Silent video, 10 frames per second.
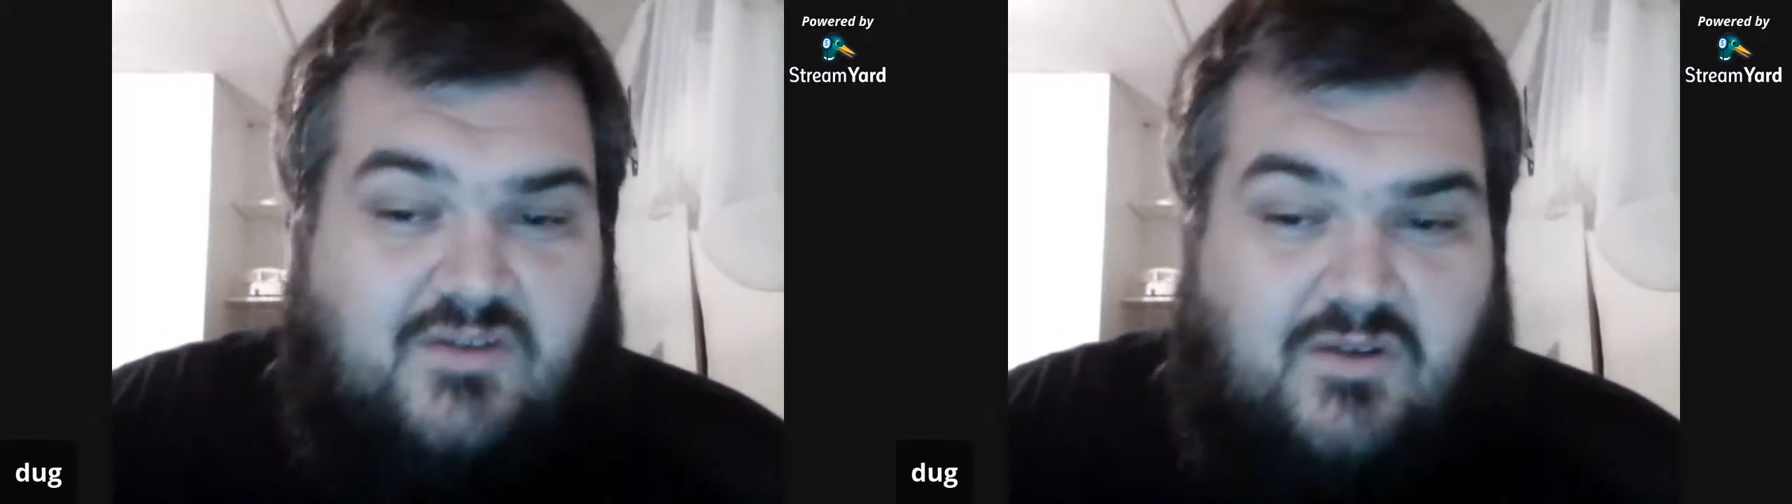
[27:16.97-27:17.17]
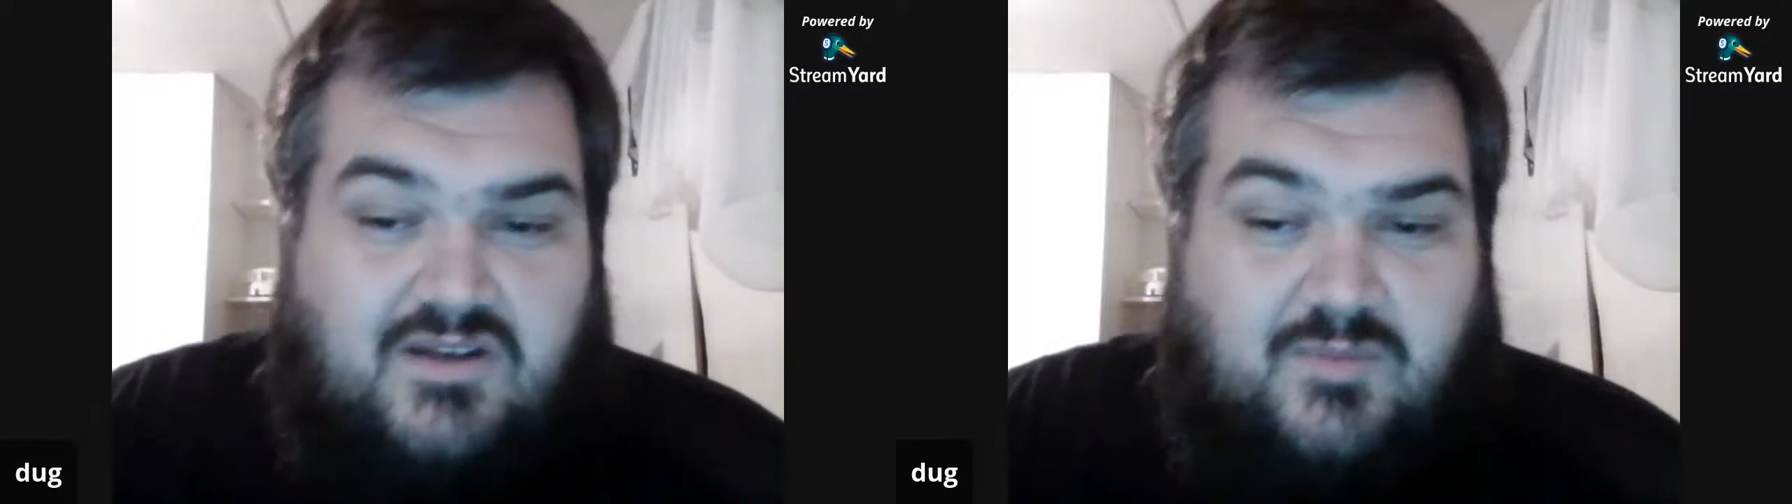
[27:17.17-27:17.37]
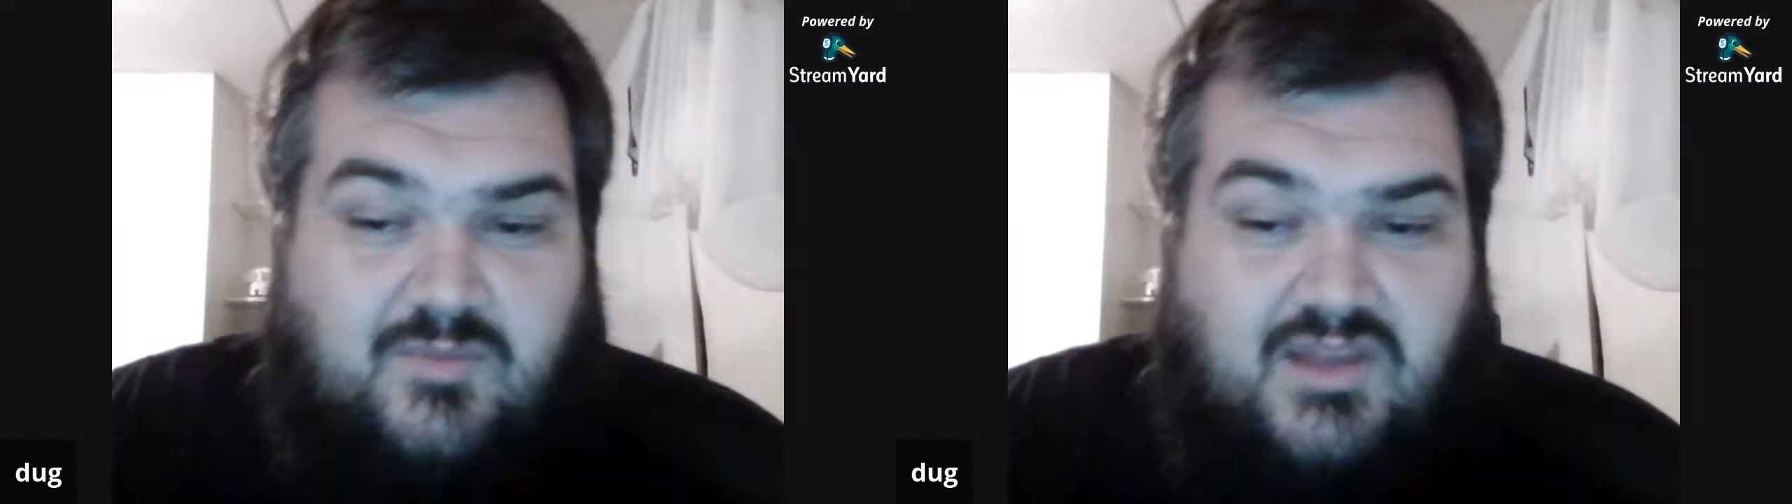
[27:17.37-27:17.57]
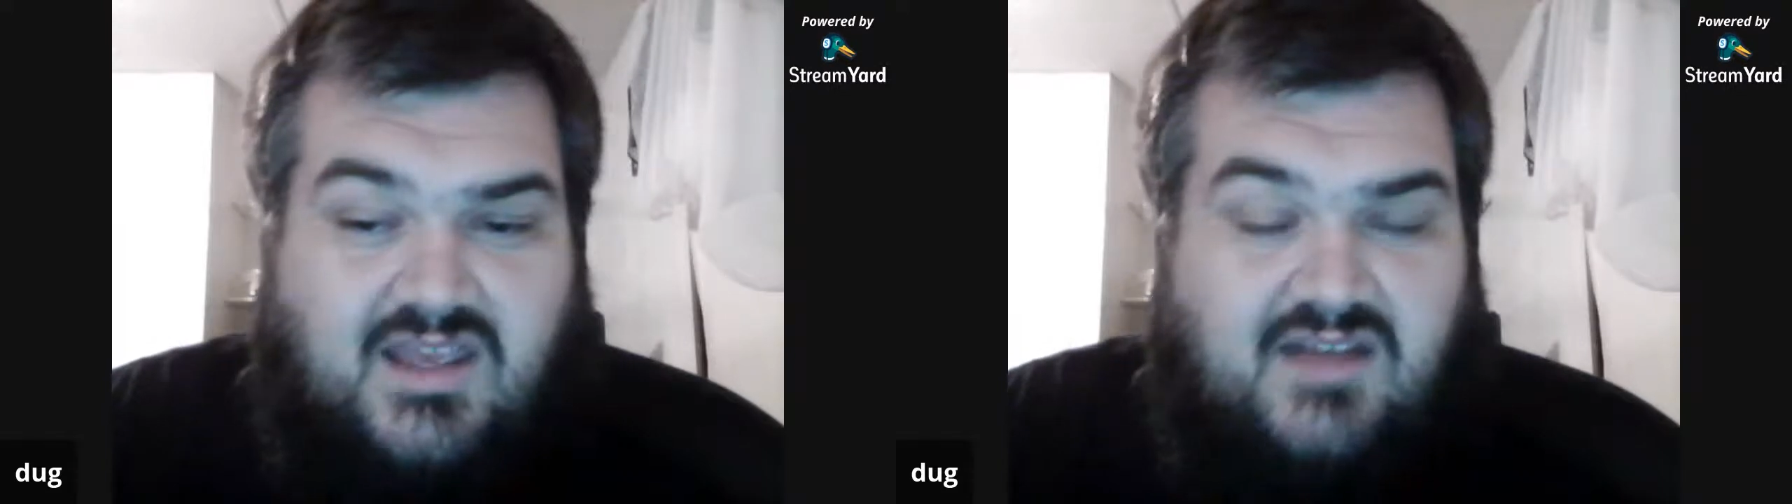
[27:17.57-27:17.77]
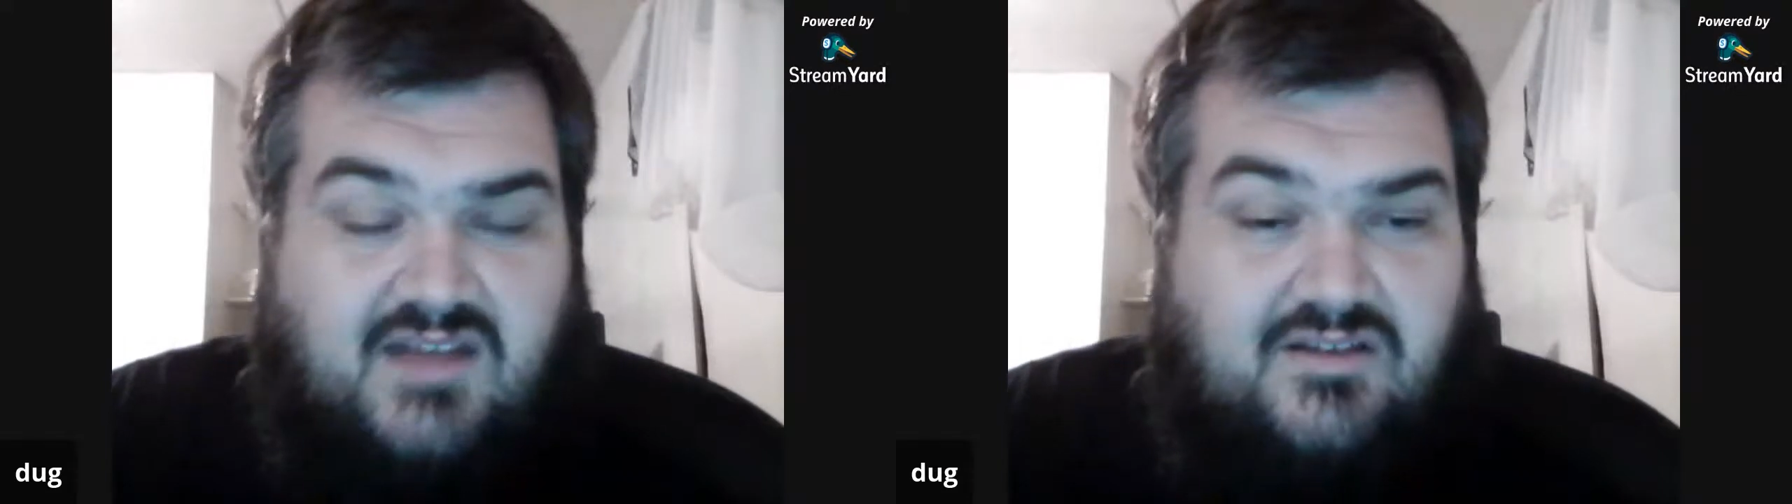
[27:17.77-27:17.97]
complete and
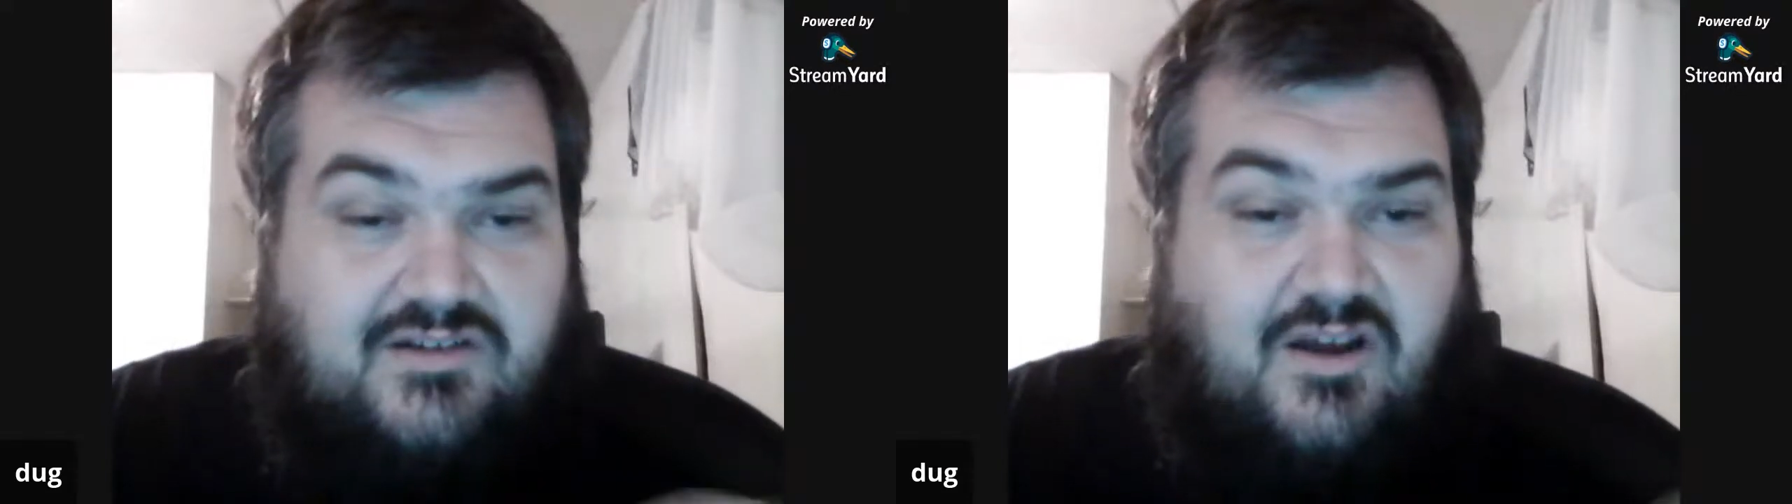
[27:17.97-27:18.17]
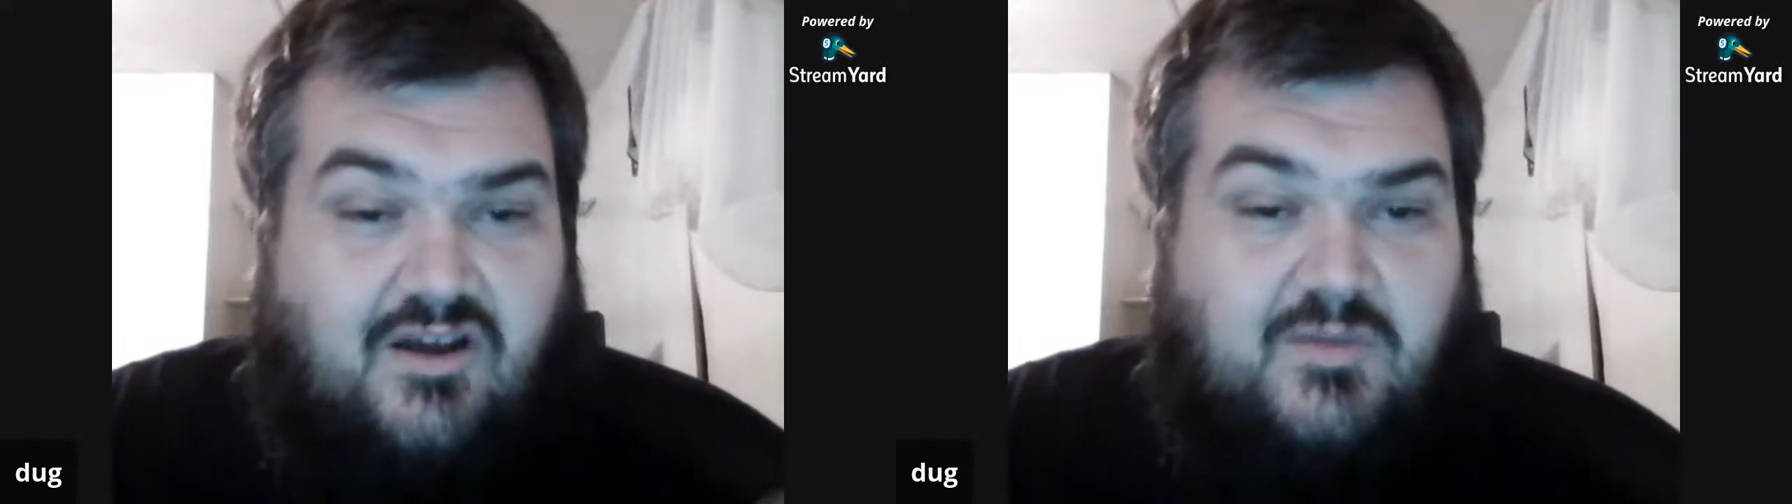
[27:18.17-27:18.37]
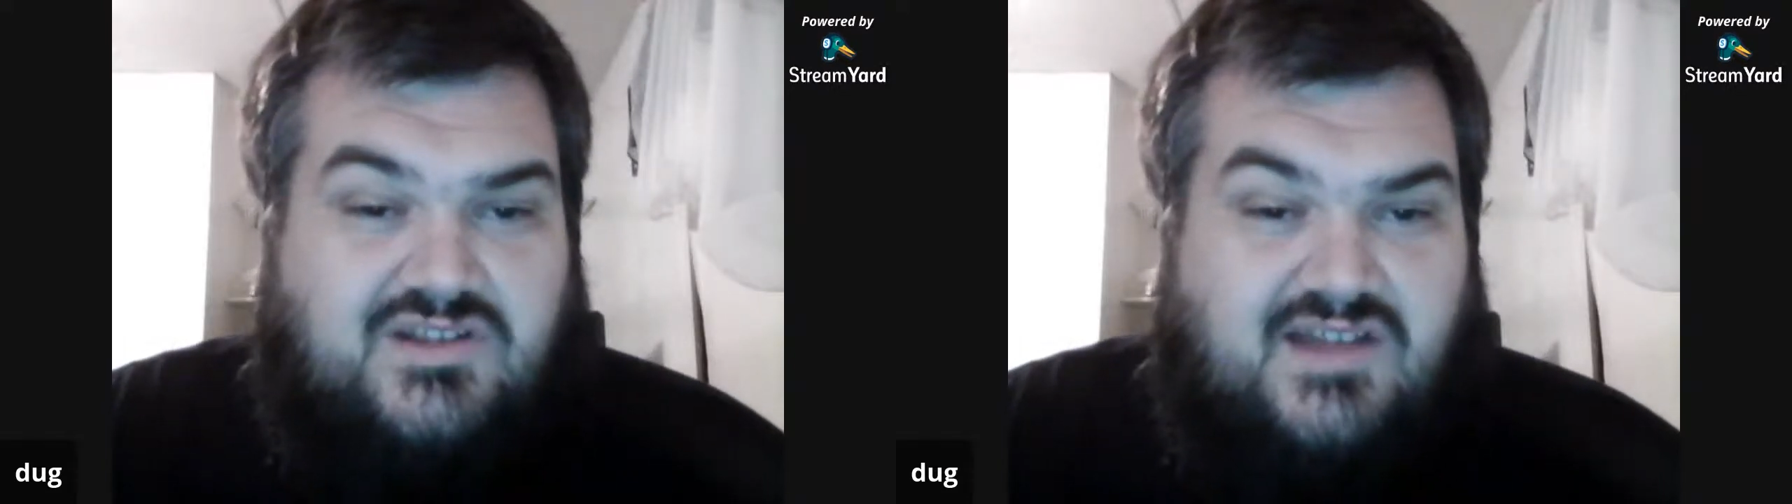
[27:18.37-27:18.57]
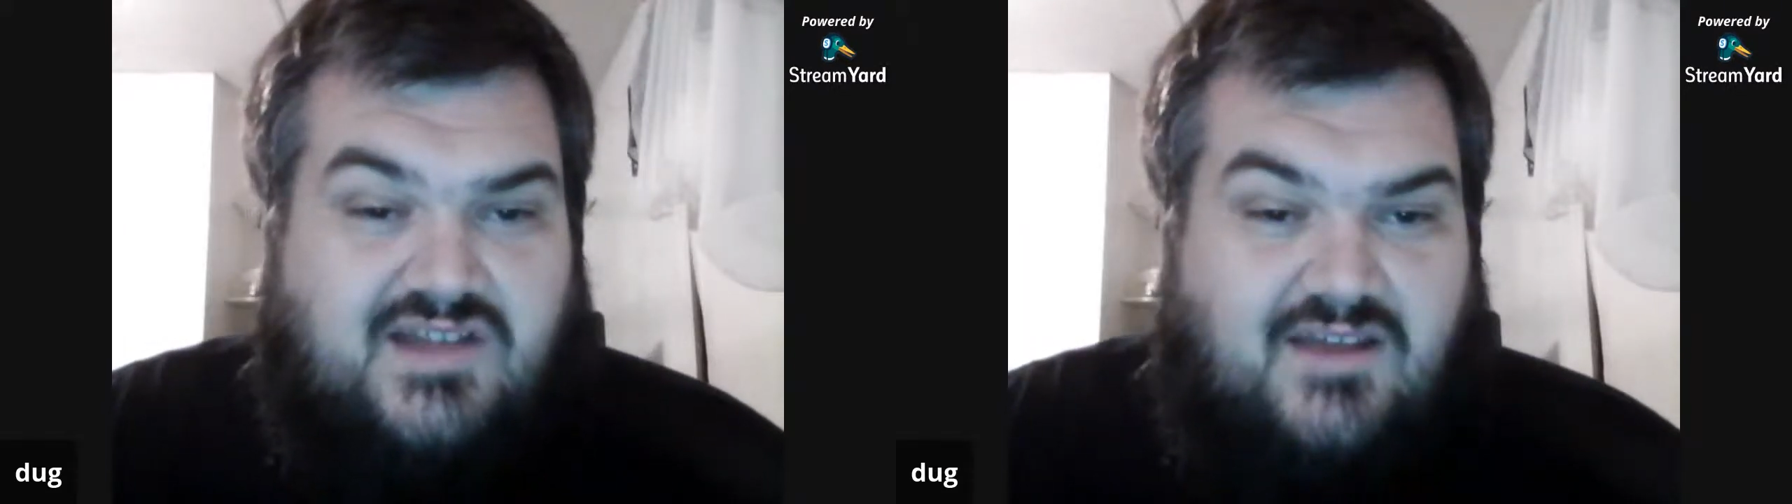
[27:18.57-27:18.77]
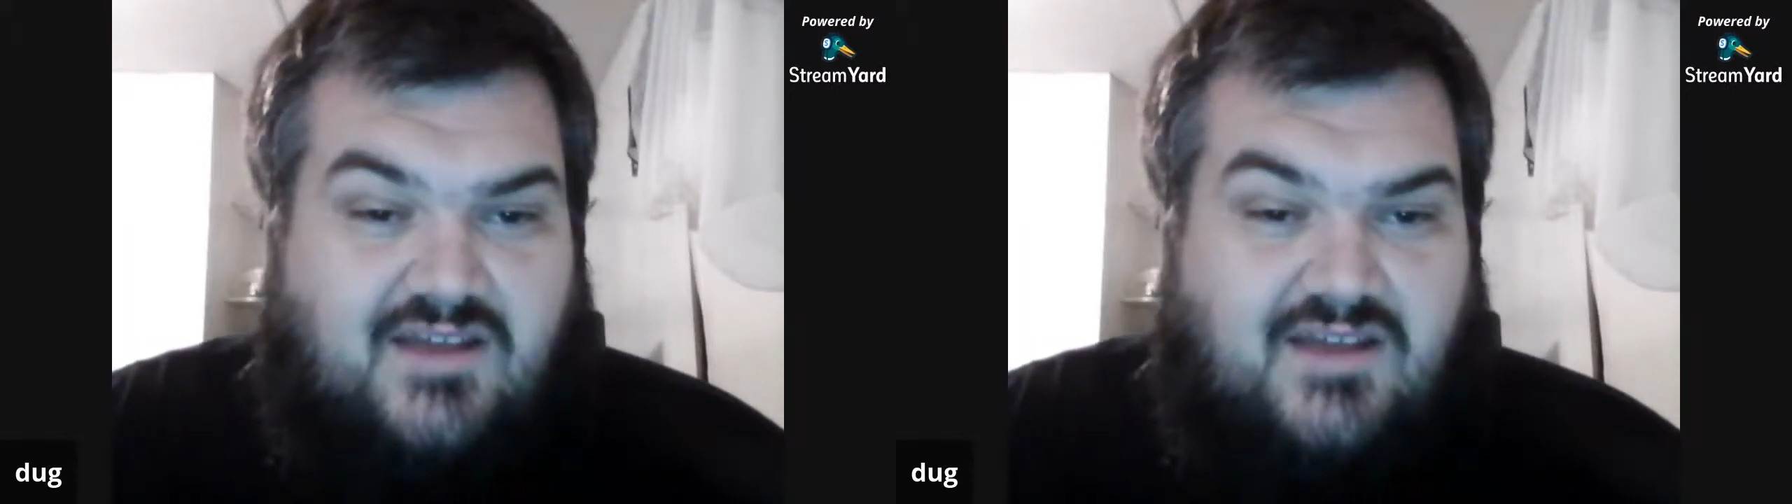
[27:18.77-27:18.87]
utter garbage now